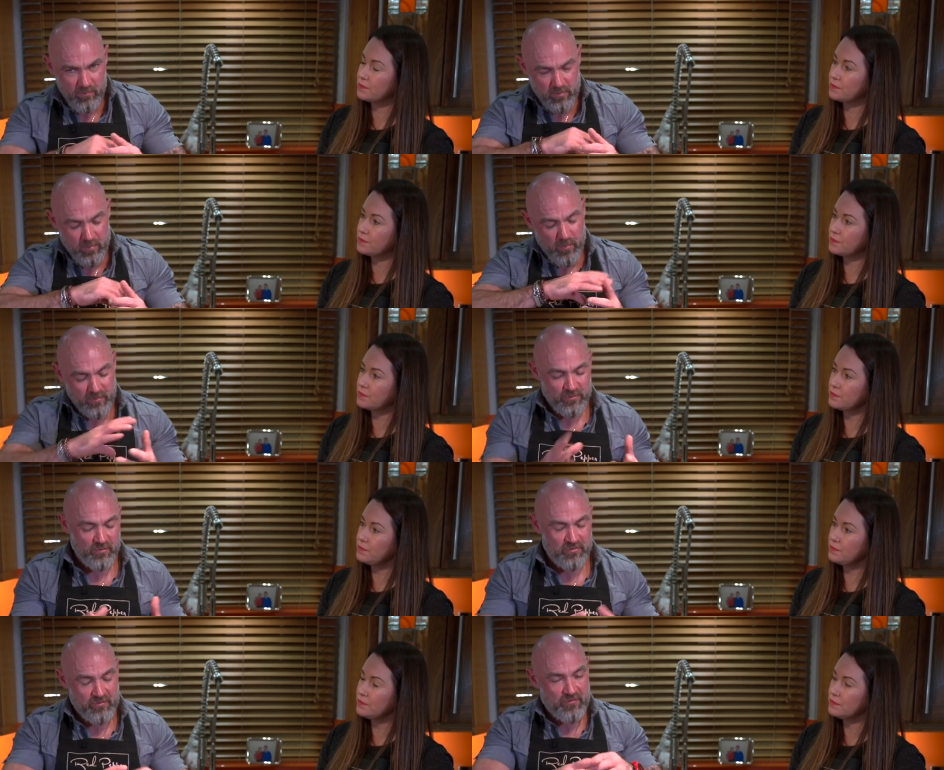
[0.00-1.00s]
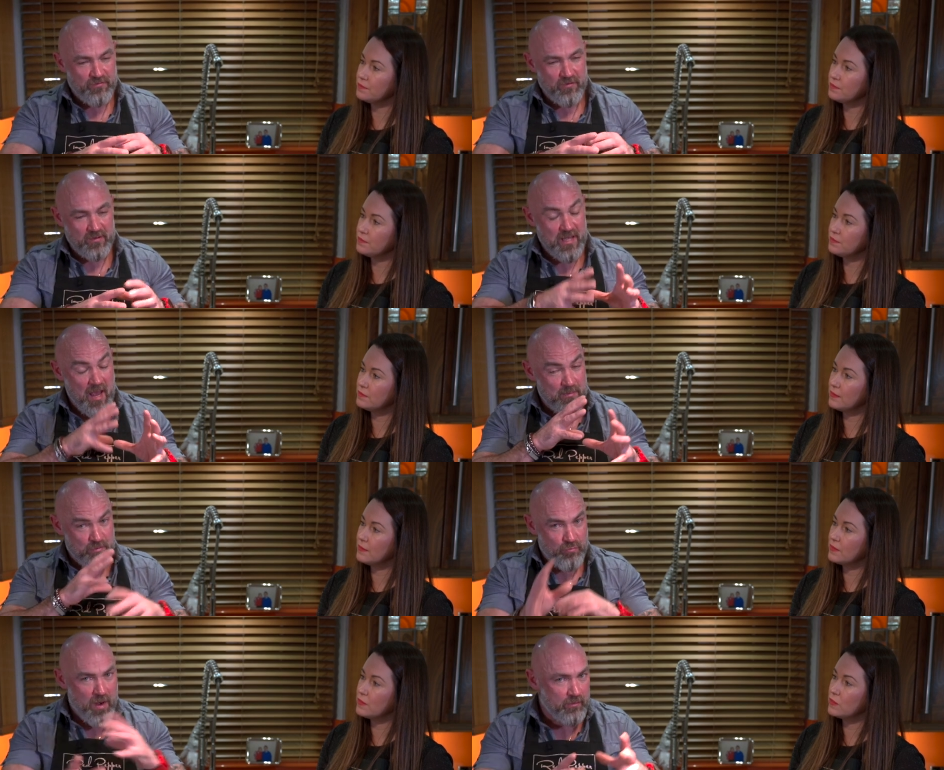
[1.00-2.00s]
Speaker 1: but what we want to do is for the gammon
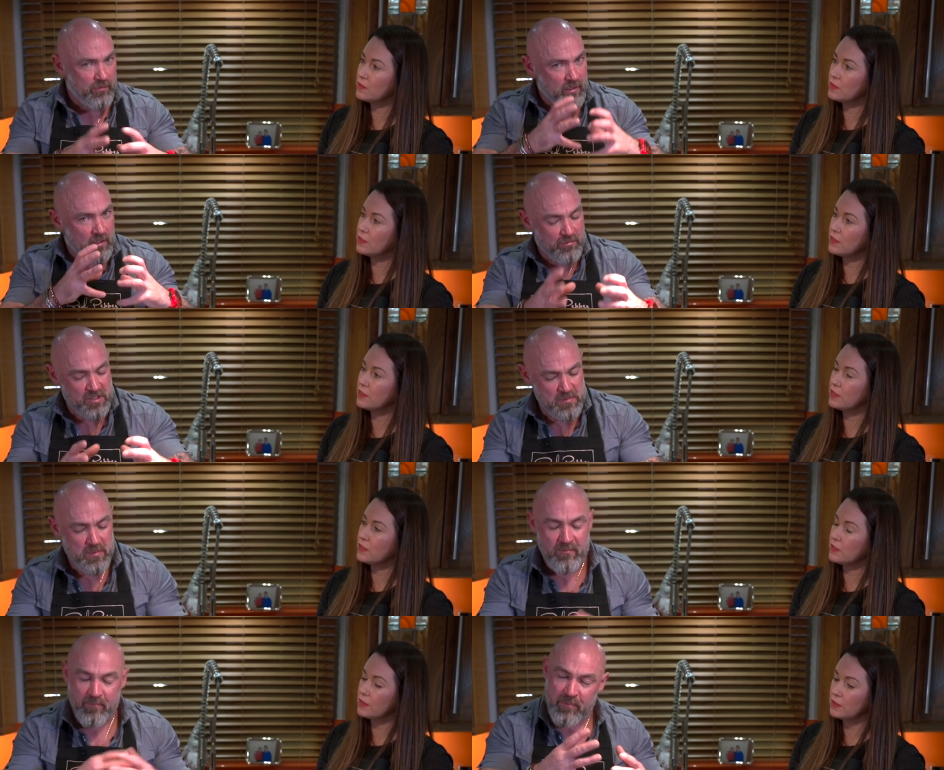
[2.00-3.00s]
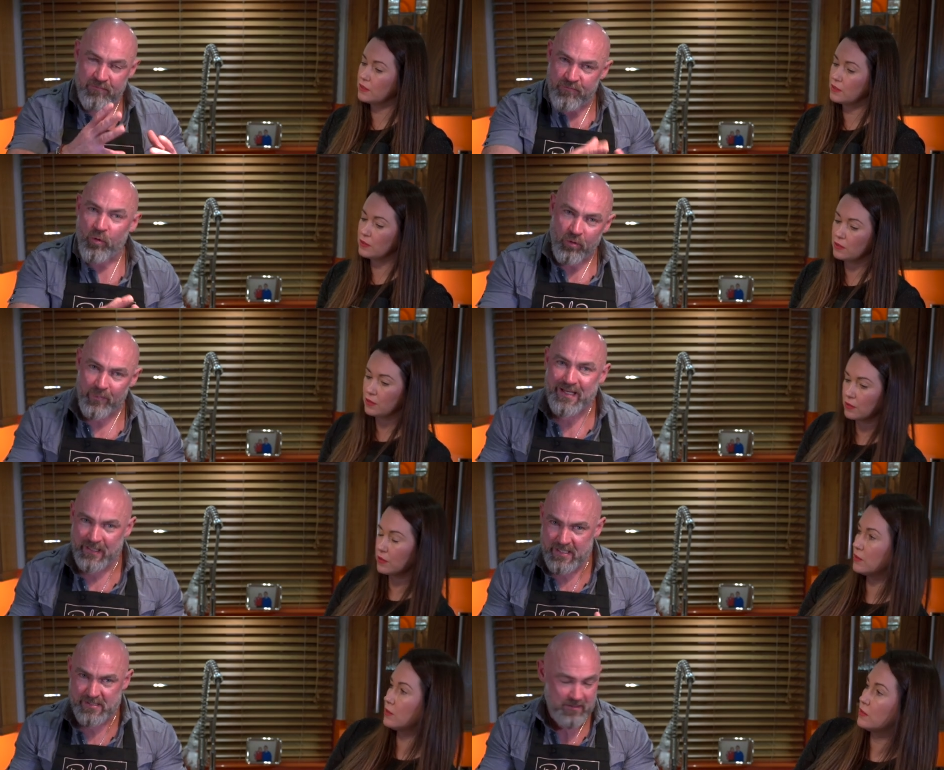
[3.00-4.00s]
to render and get crispy before we
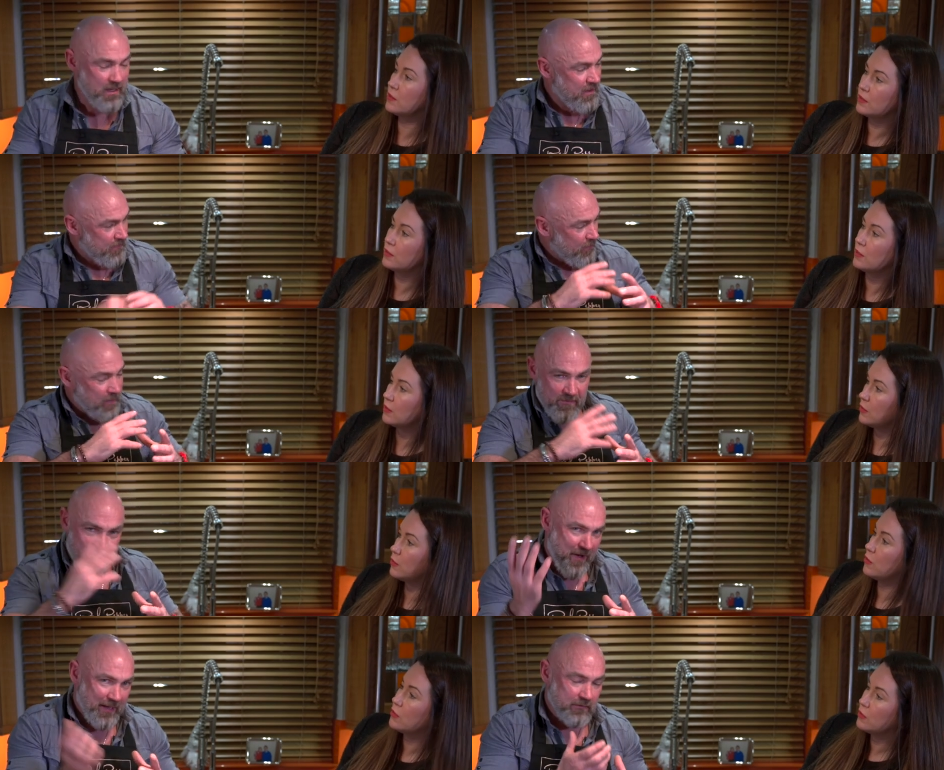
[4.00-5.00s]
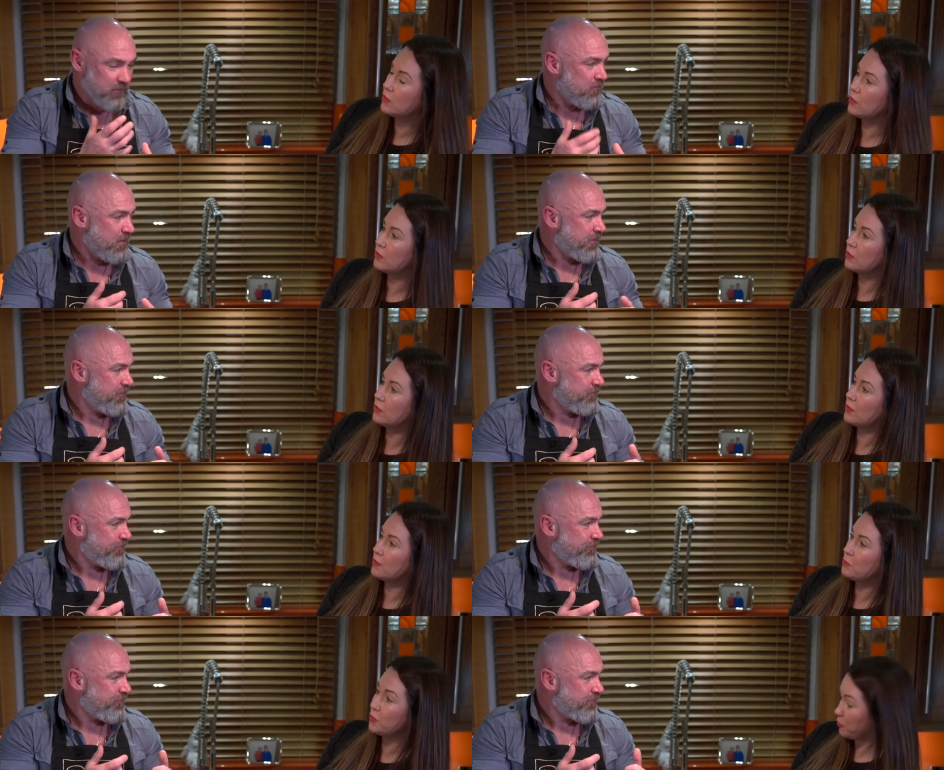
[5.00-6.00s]
glaze it. That way the fat will... What?
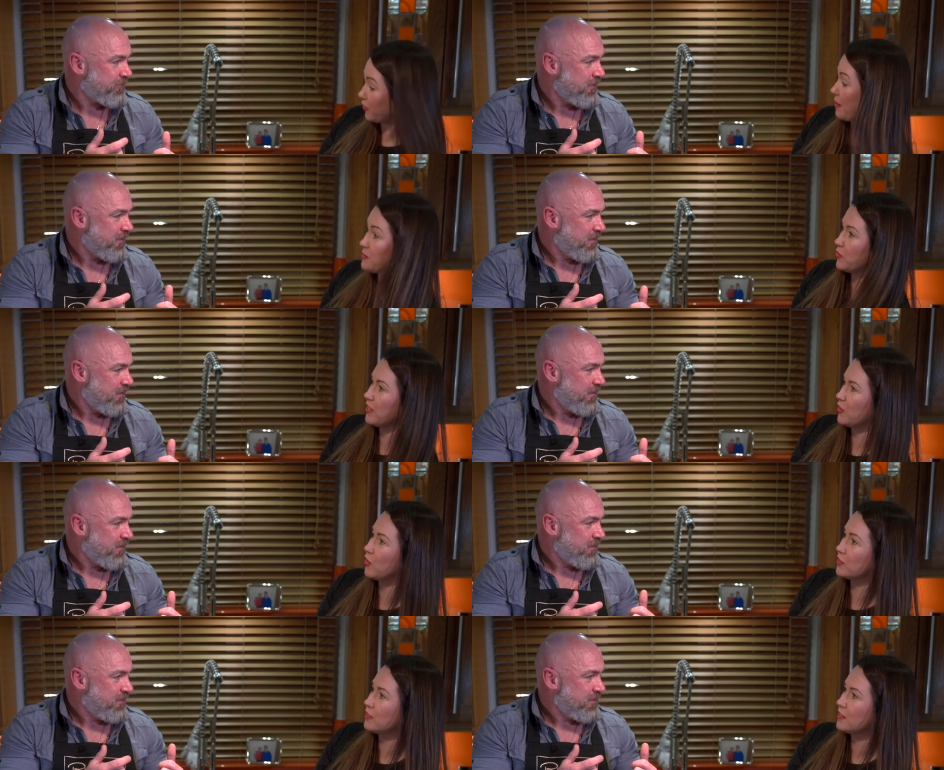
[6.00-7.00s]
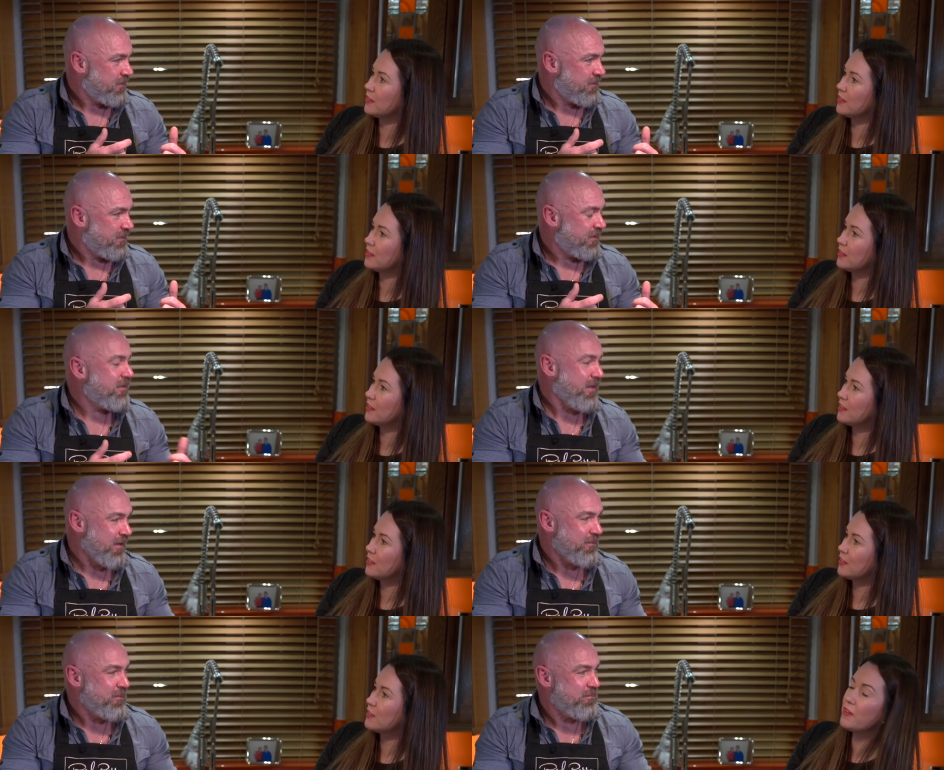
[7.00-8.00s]
Speaker 2: But the gammon's already cooked.
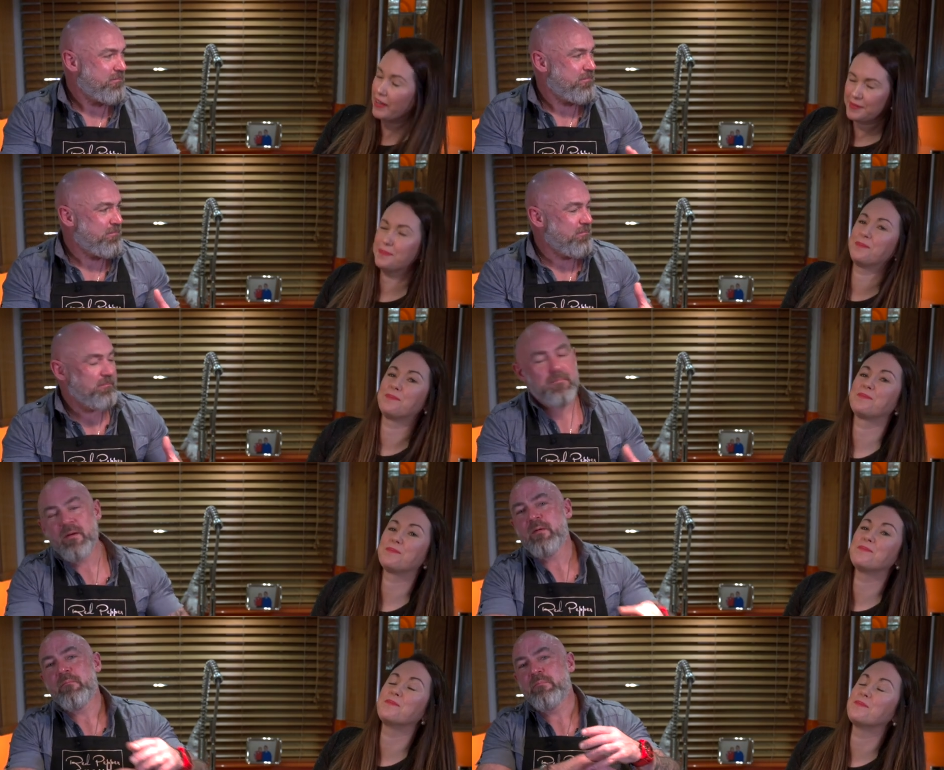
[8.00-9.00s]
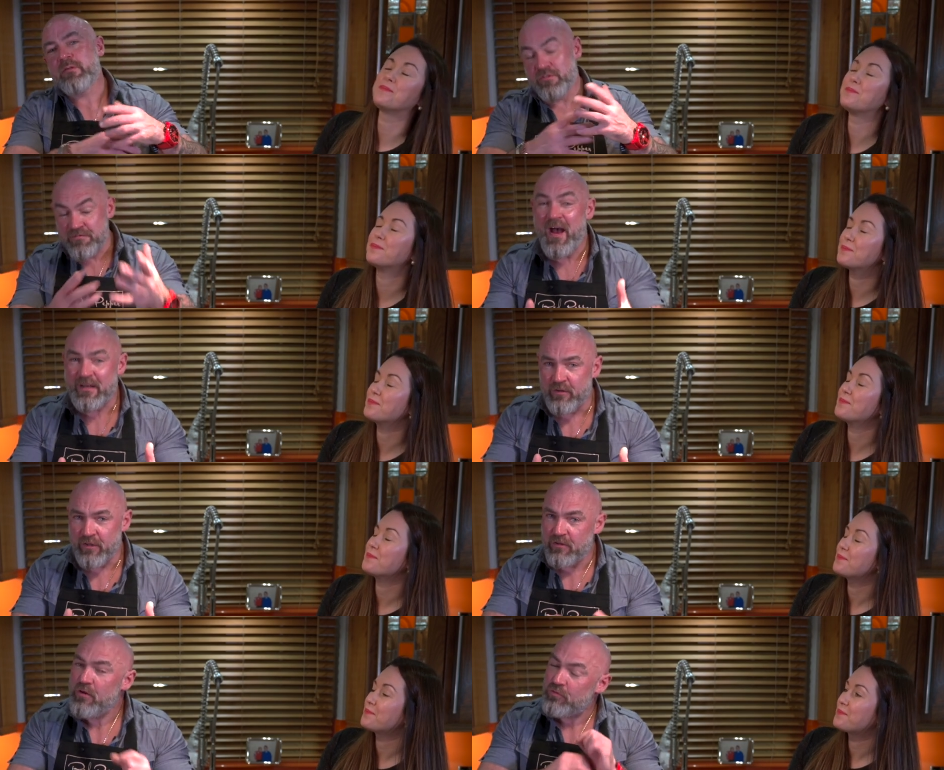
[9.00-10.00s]
Yeah. Yes.
Speaker 1: But there's fat
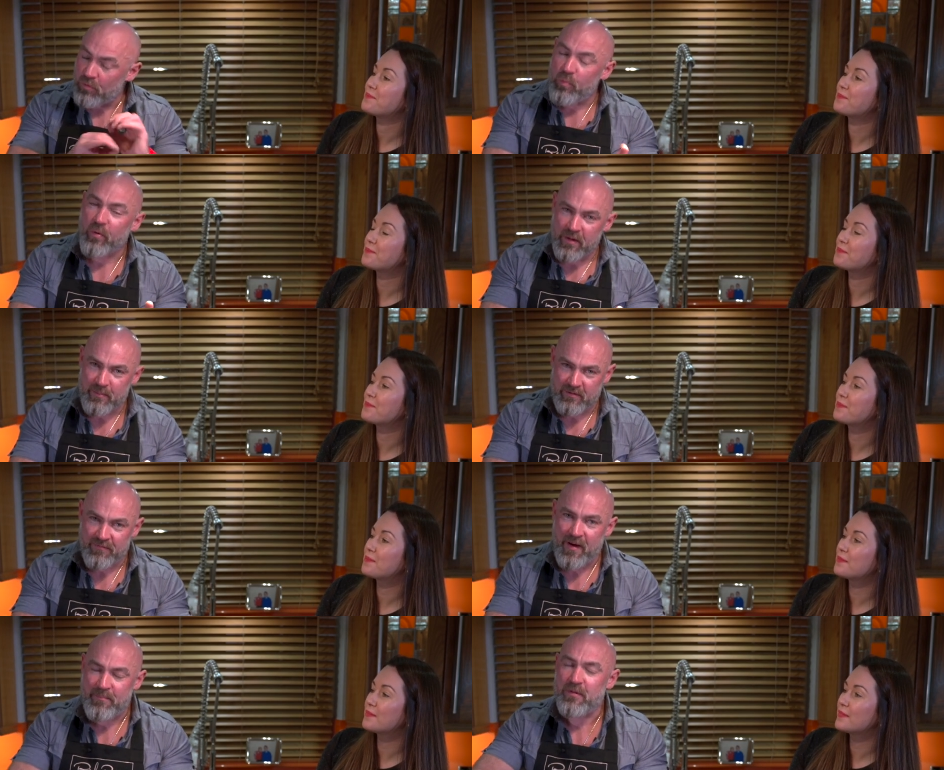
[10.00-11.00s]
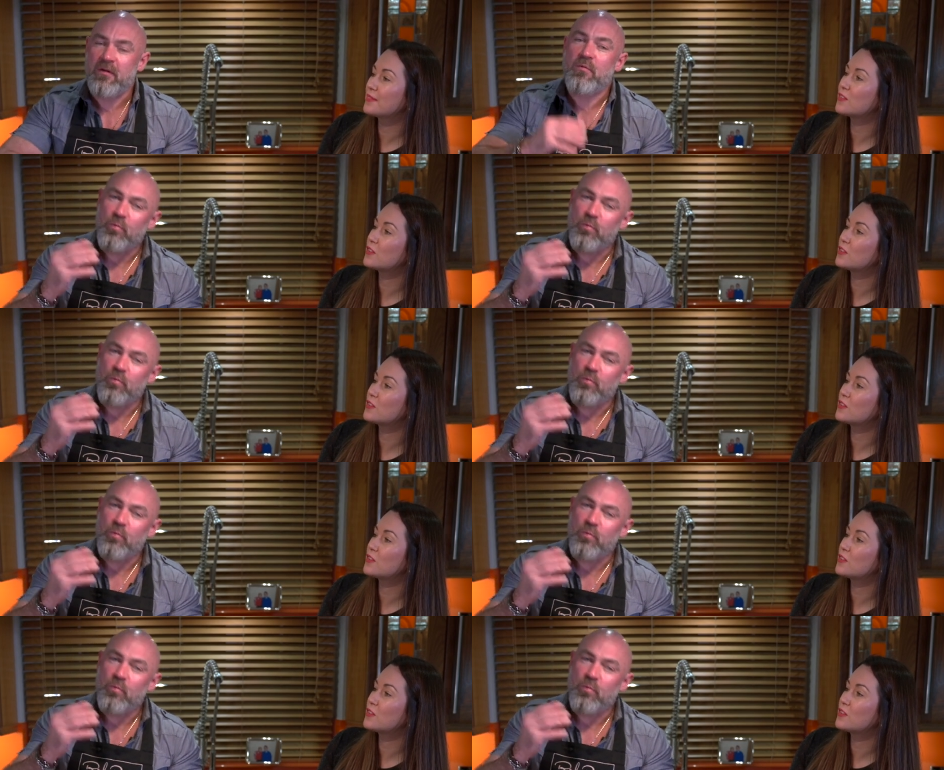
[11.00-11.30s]
on it. Don't worry about the fat being on